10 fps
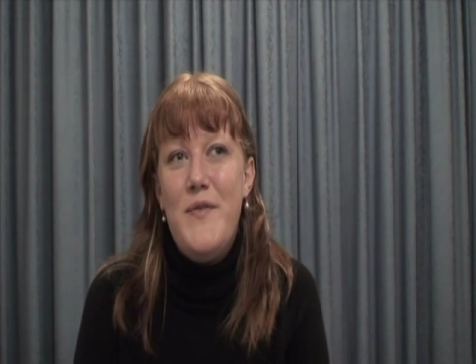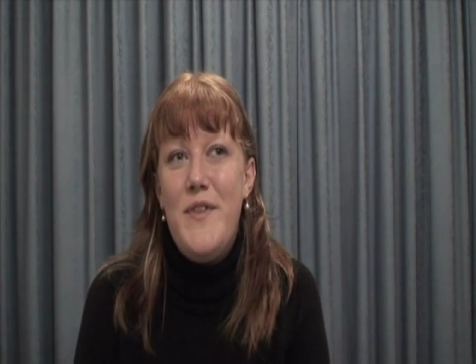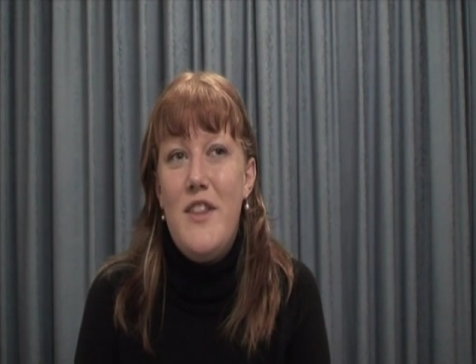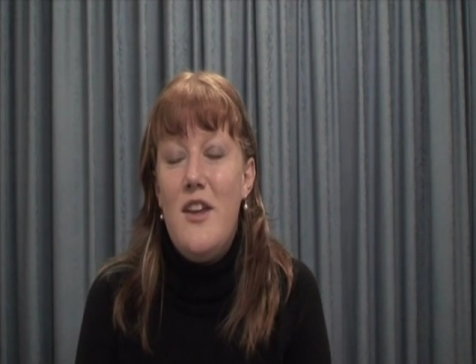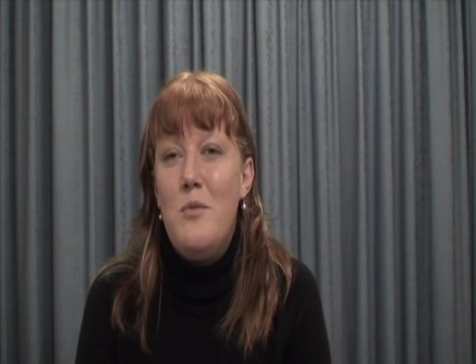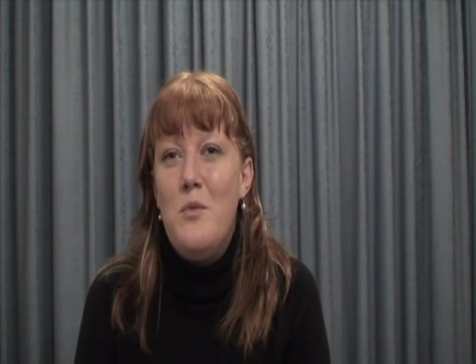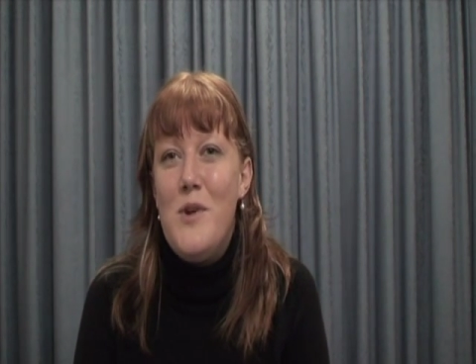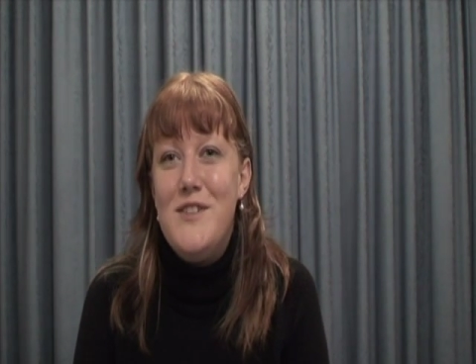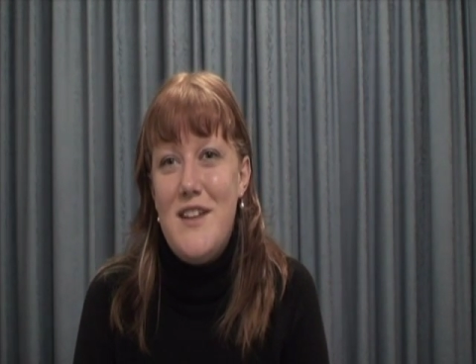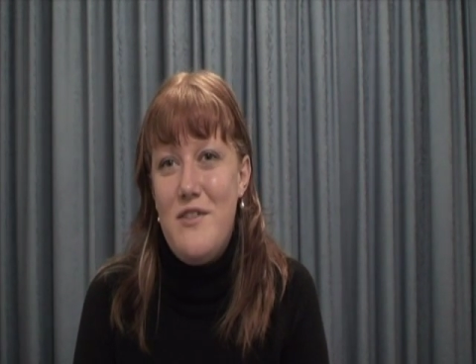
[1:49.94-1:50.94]
then
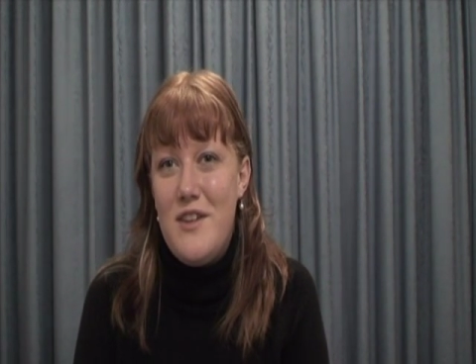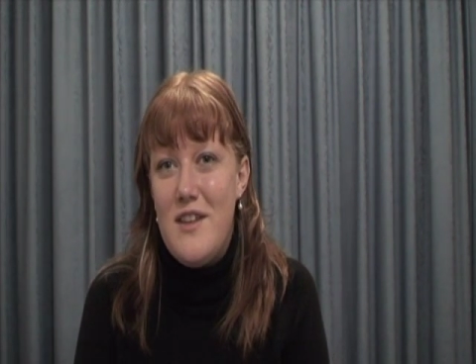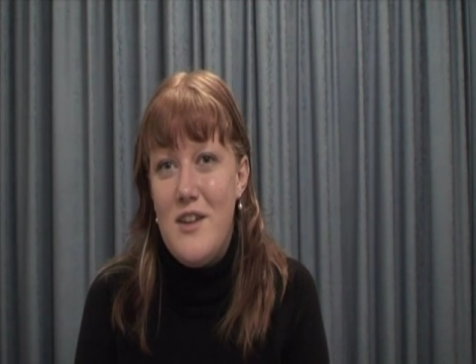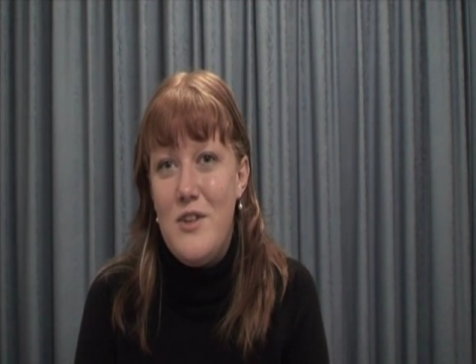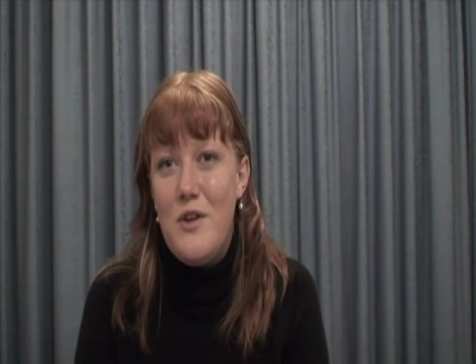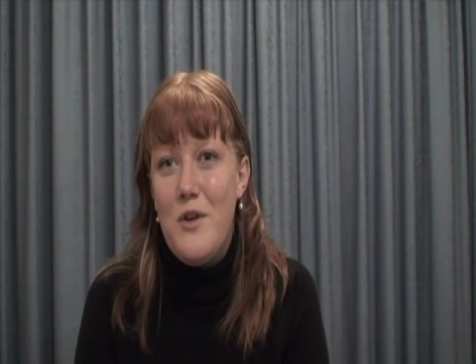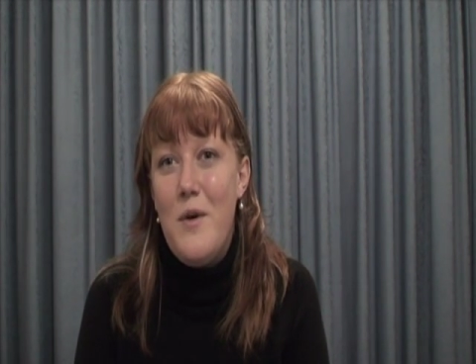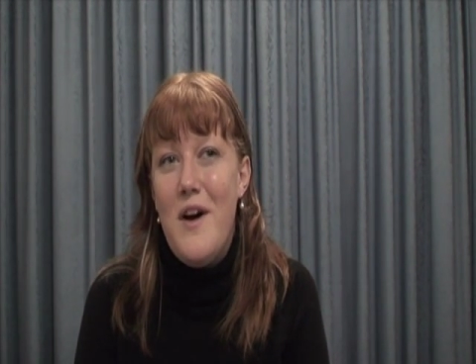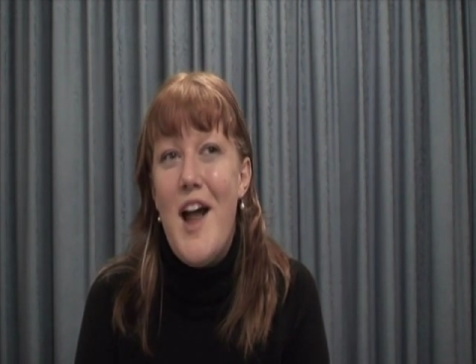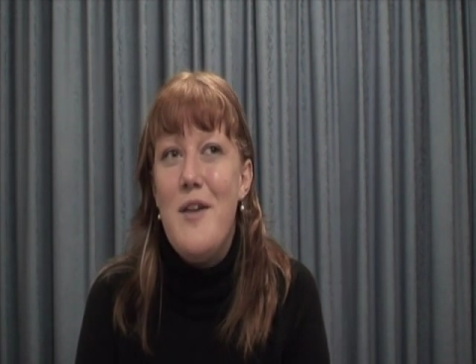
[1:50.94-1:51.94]
once everything had gone
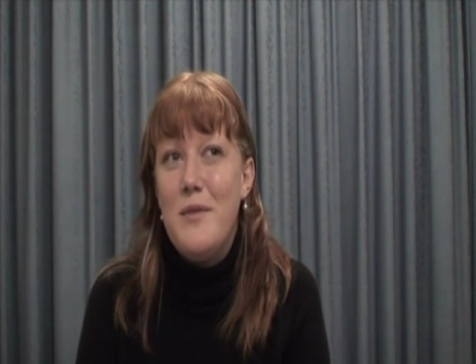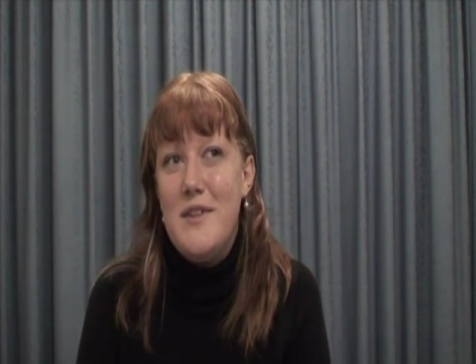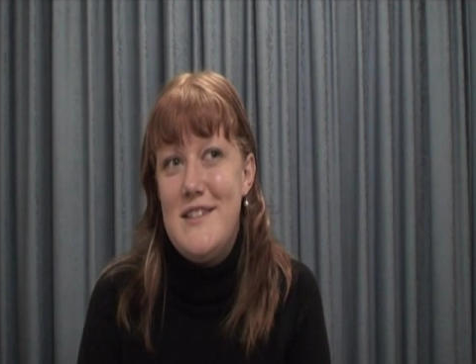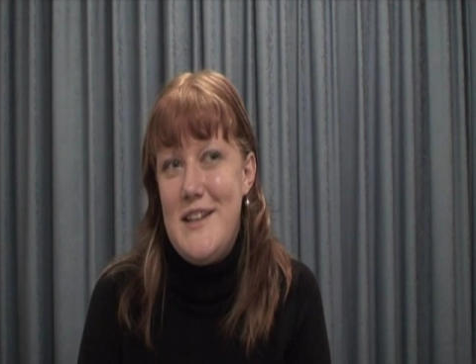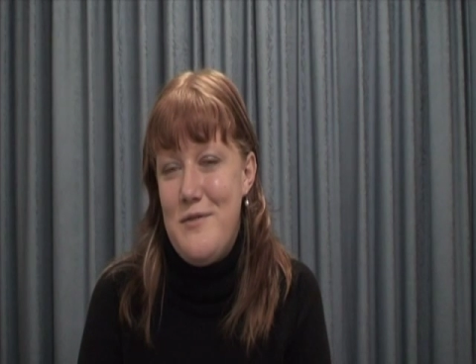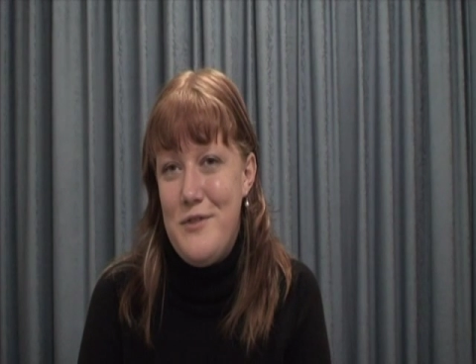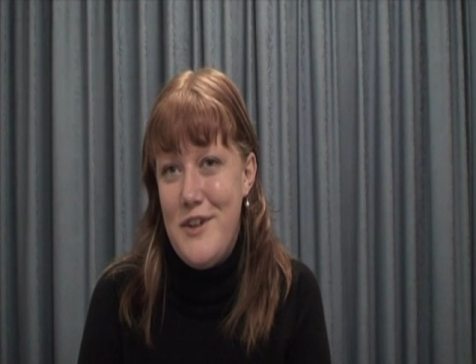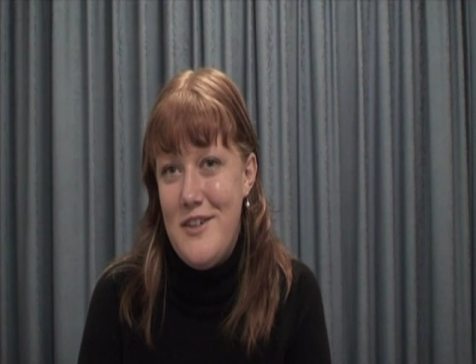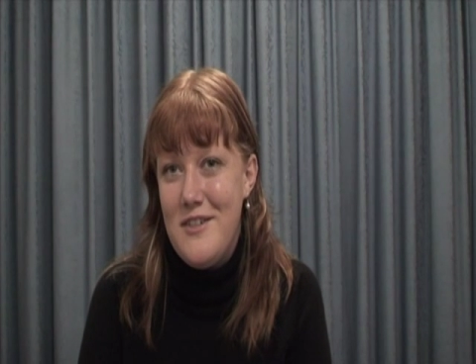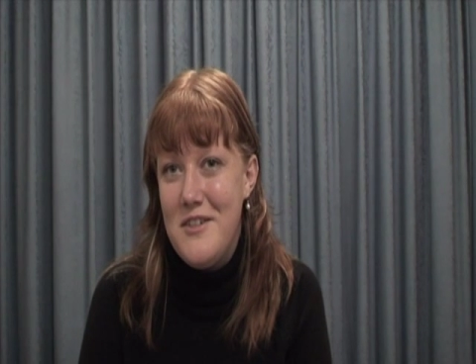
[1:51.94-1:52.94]
quiet and we'd seen
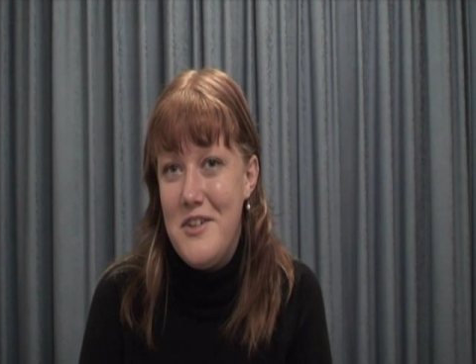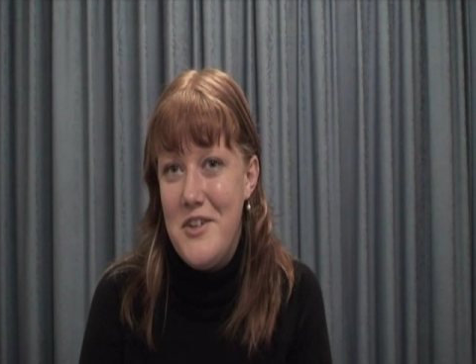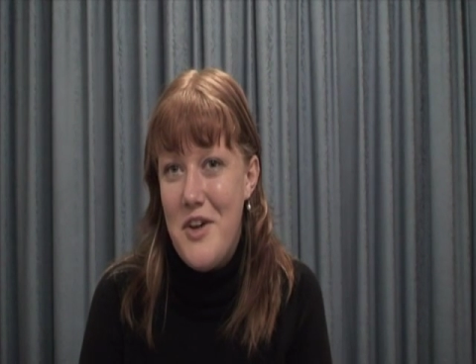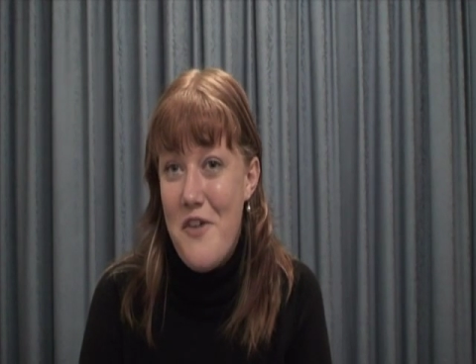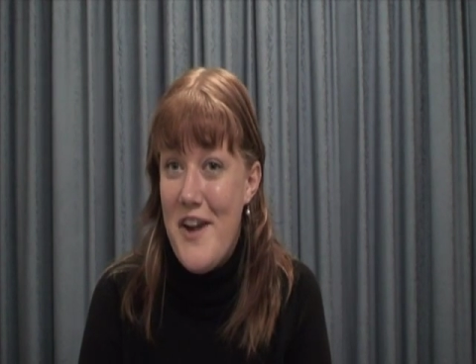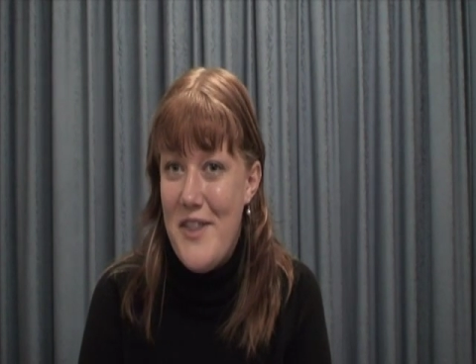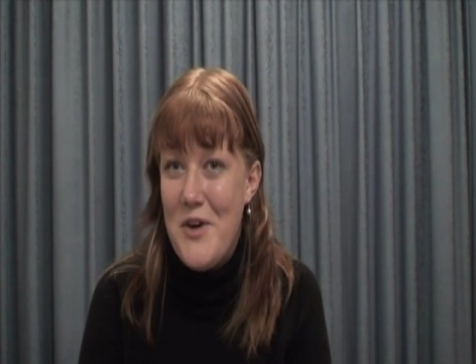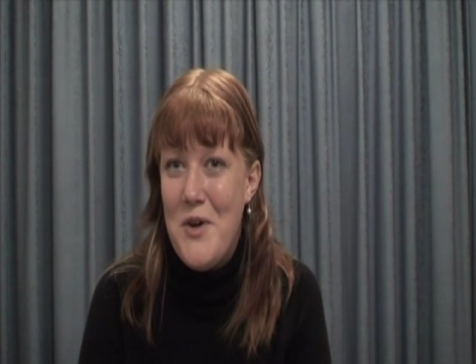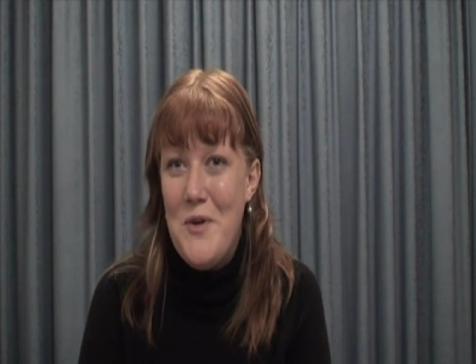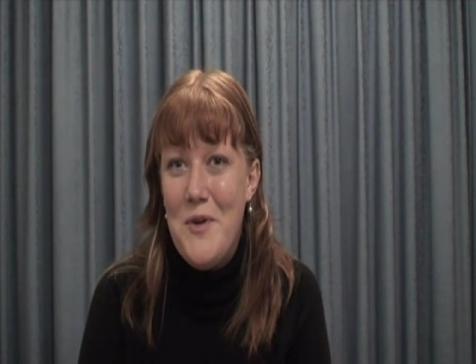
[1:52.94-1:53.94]
Flynn go around the
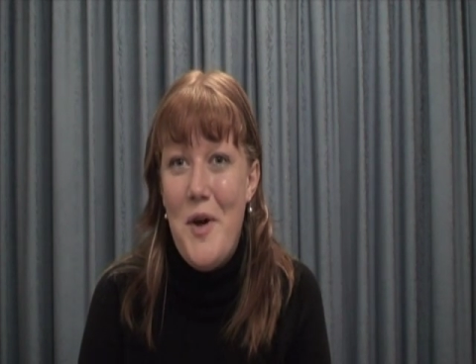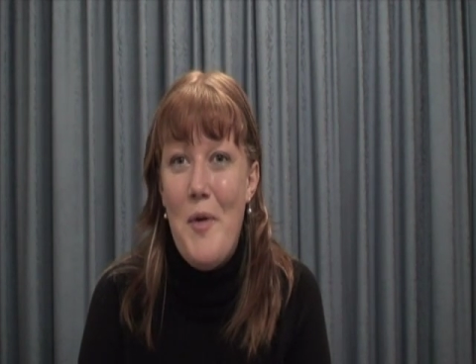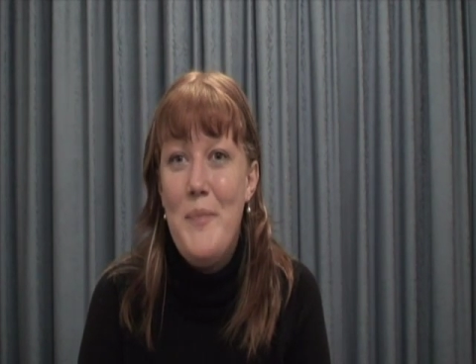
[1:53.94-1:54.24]
corner,